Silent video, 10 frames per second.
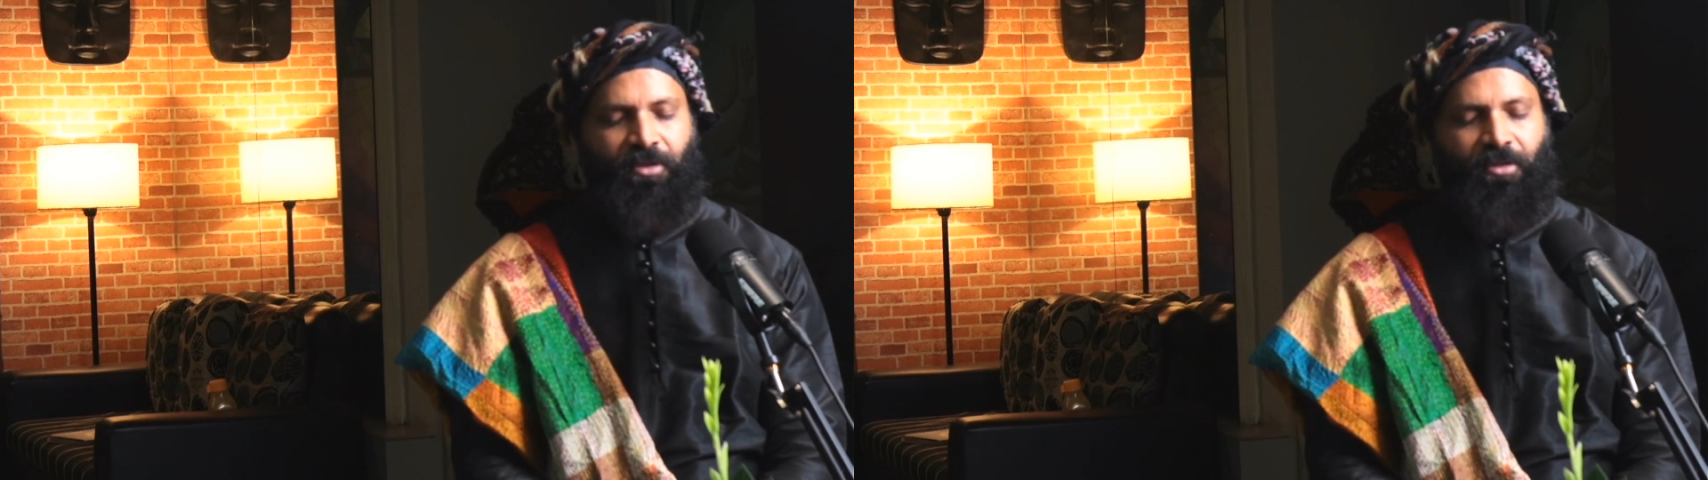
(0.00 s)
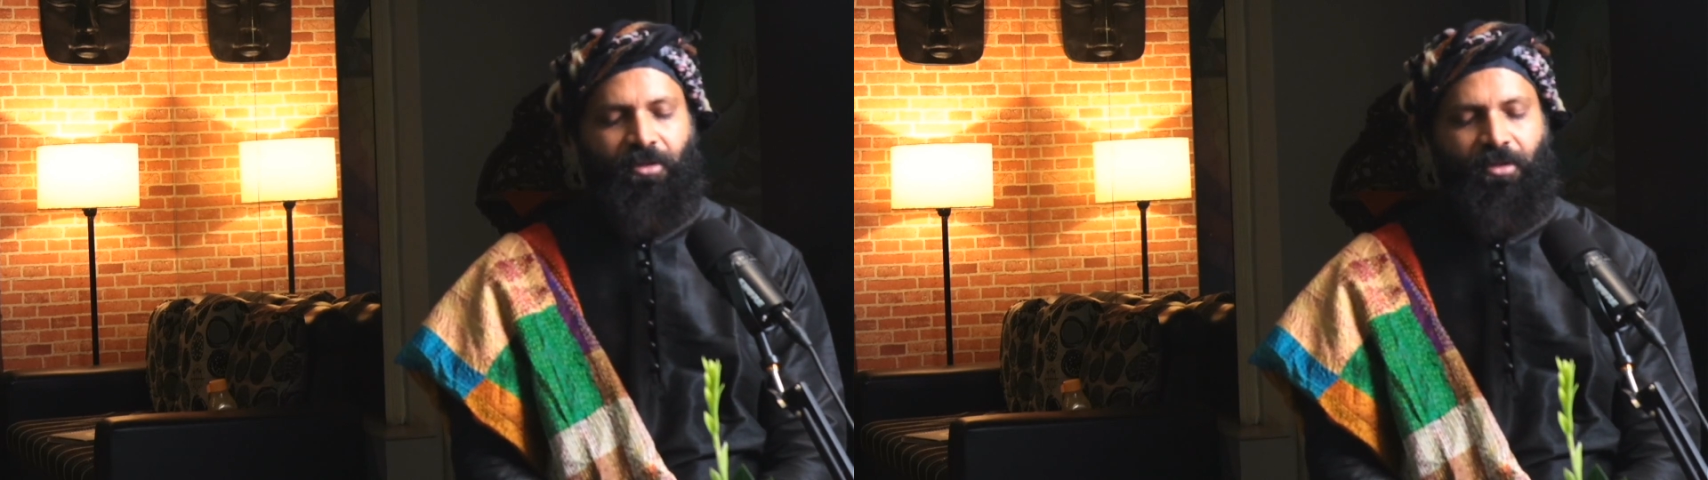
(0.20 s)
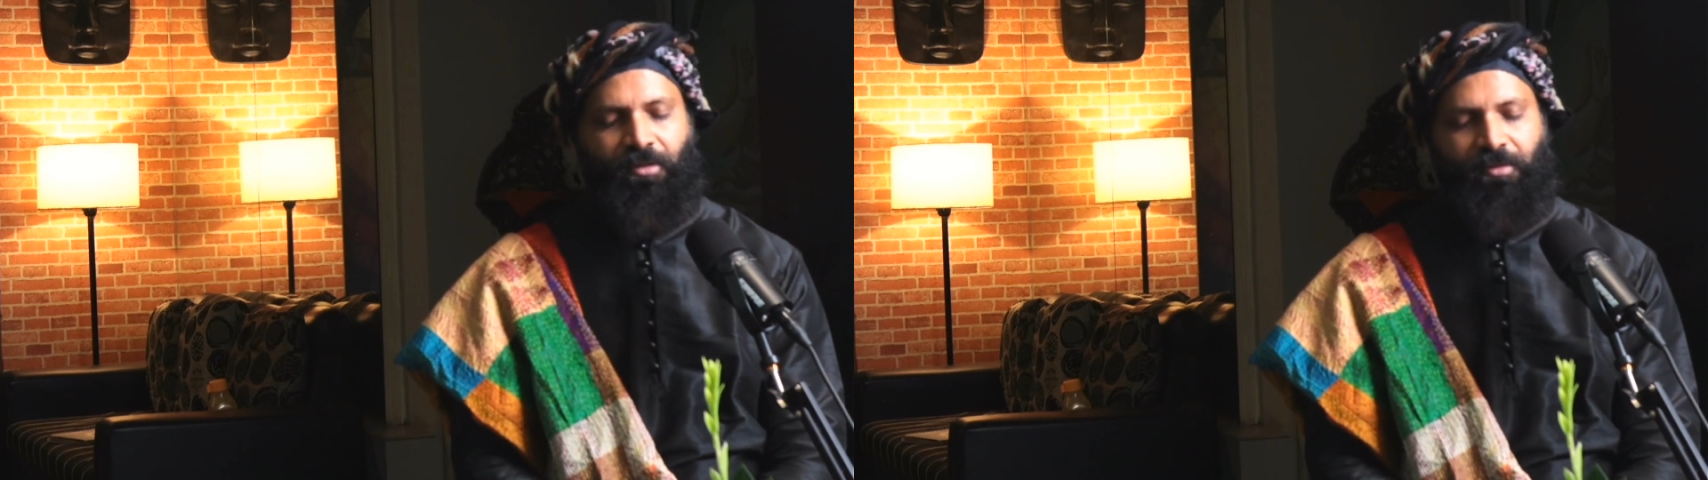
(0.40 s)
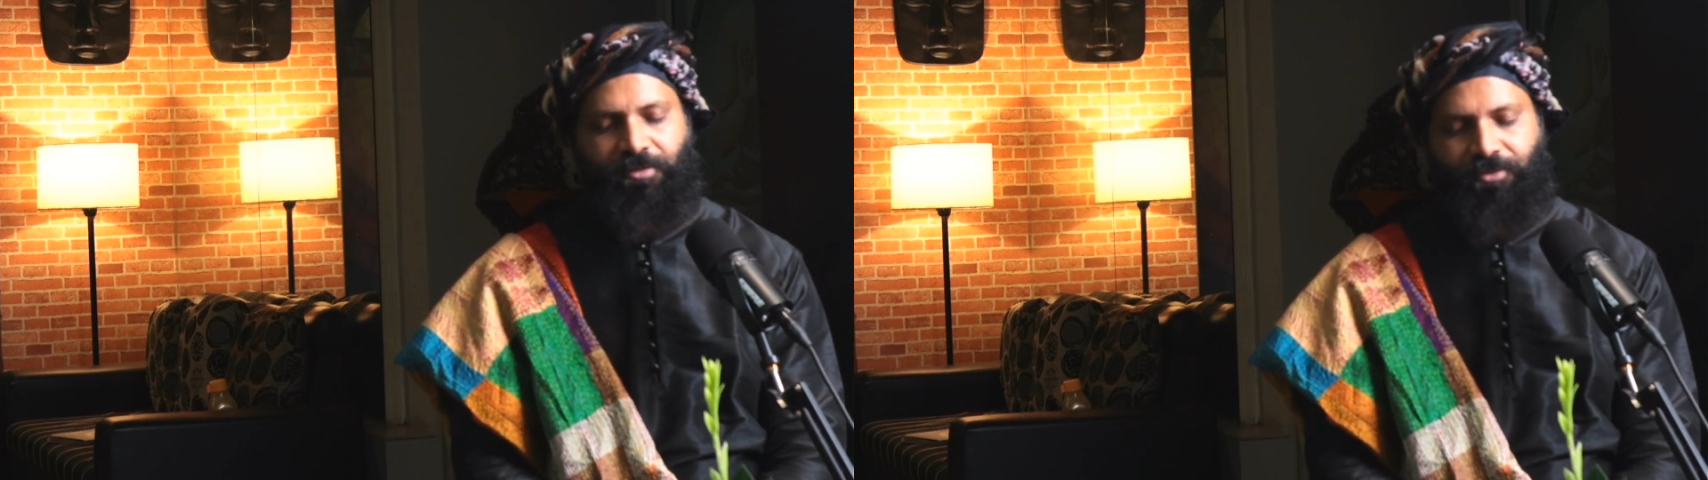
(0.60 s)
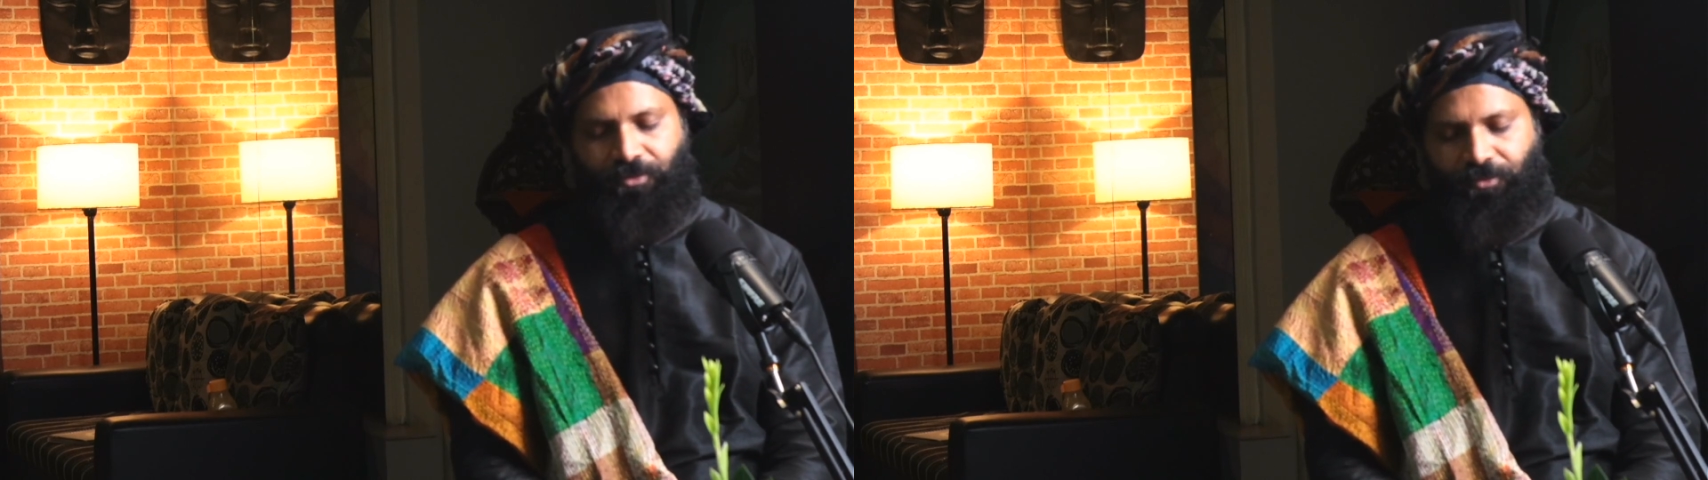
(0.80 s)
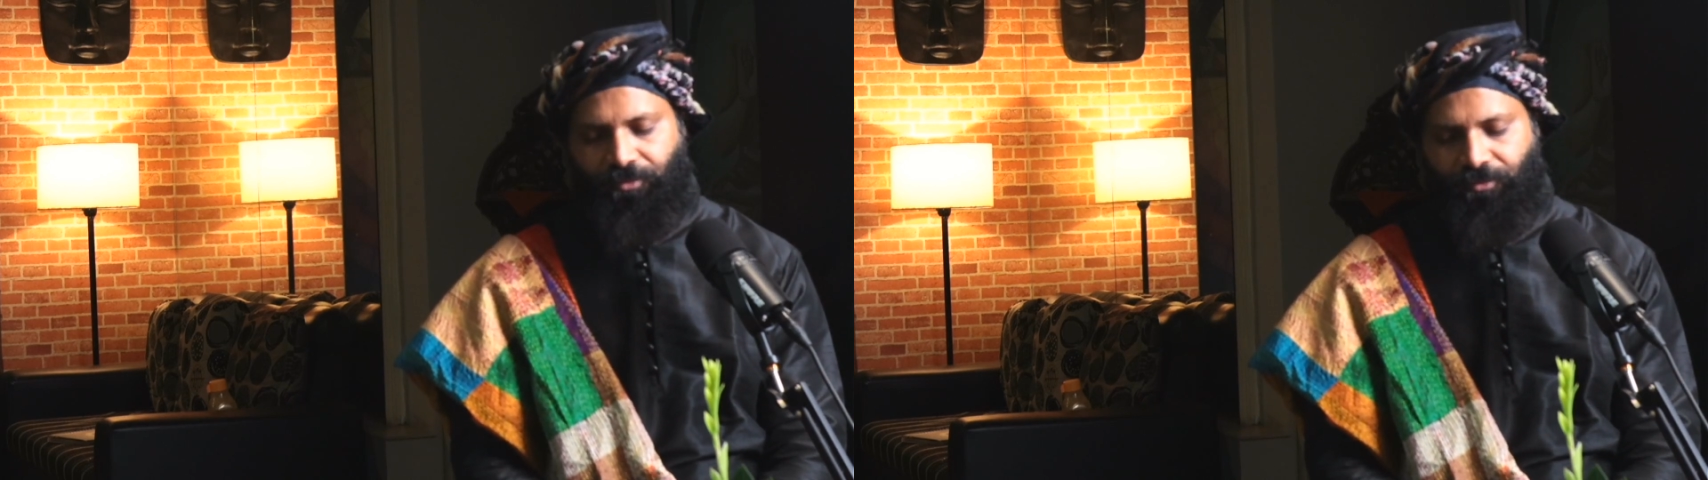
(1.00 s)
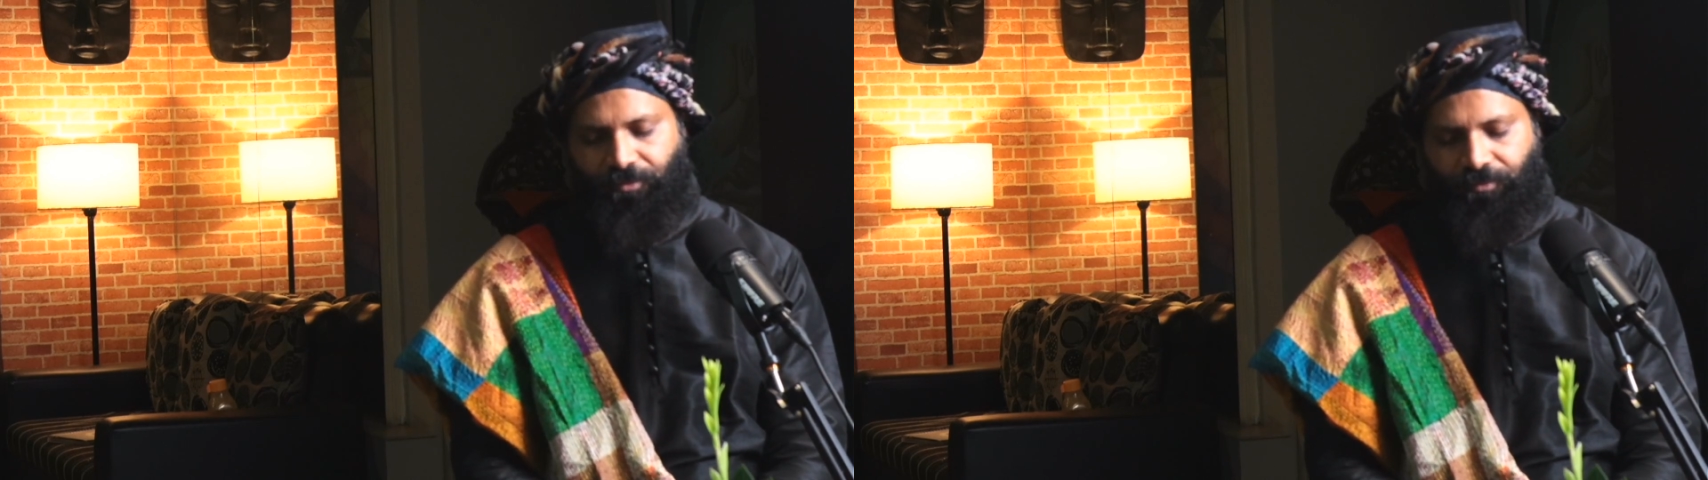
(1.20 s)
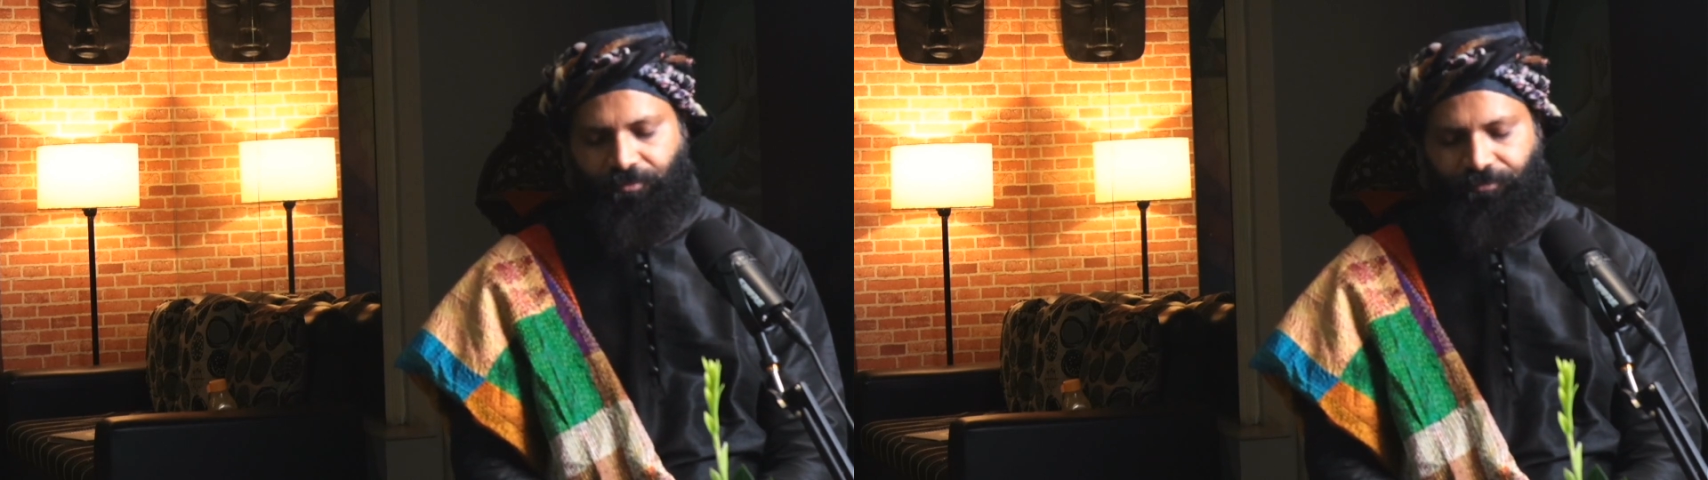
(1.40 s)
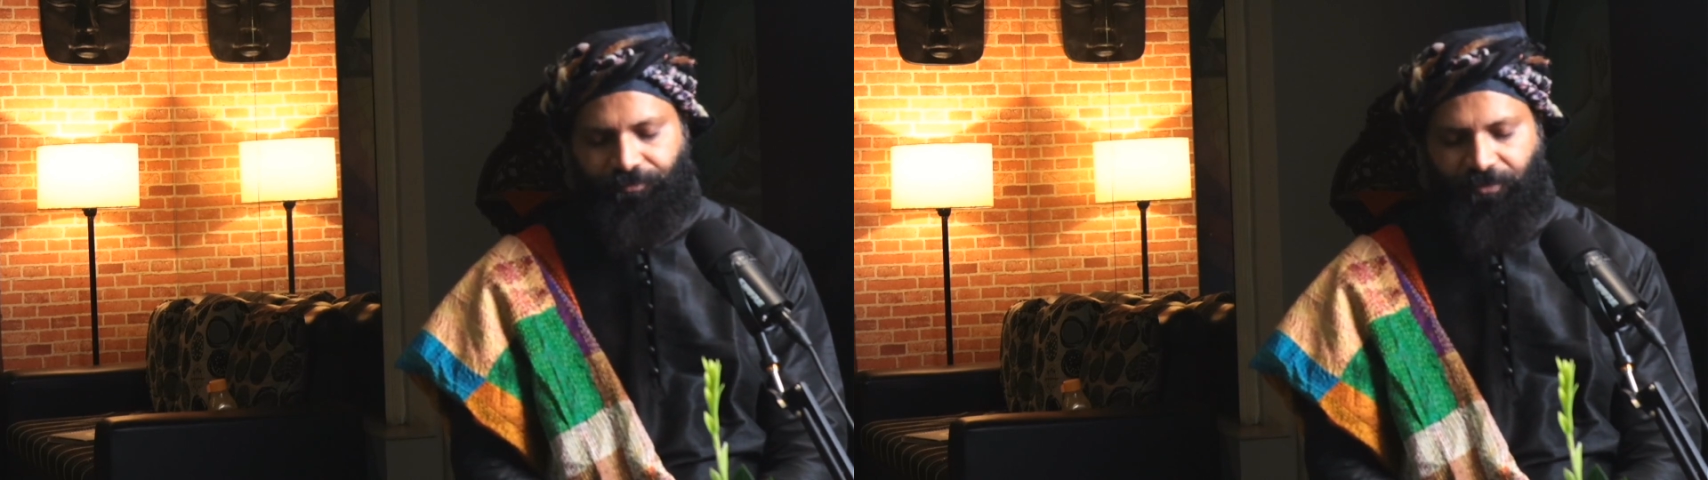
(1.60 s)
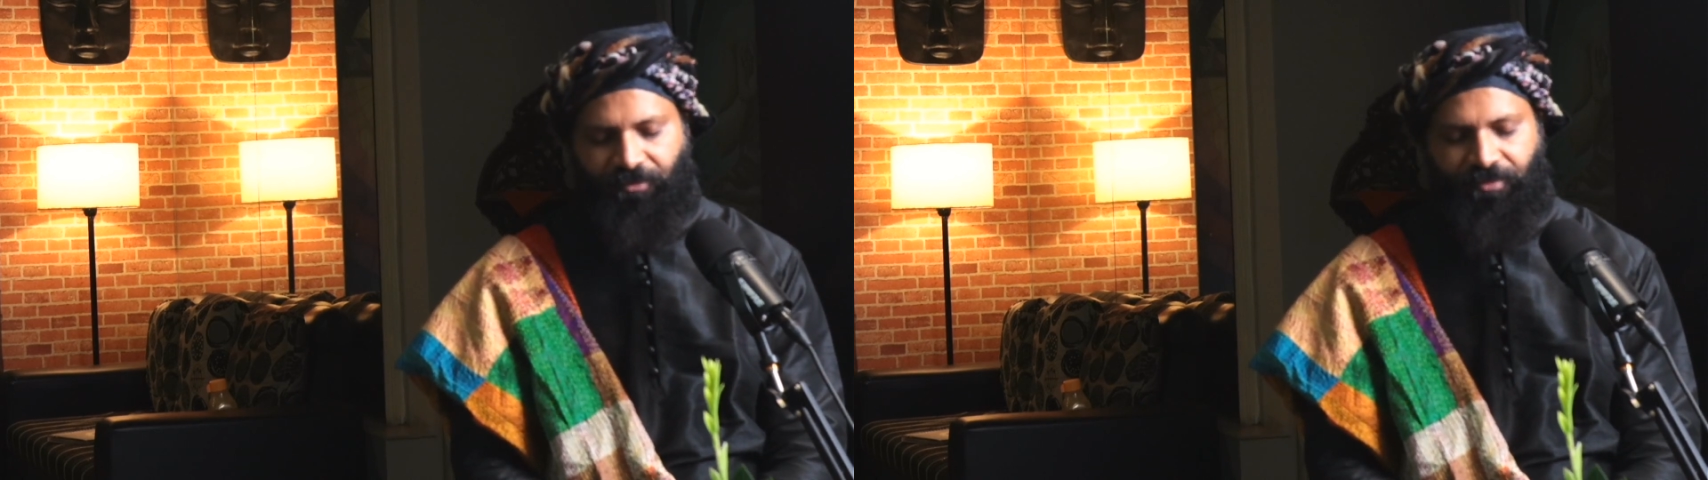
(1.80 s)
also having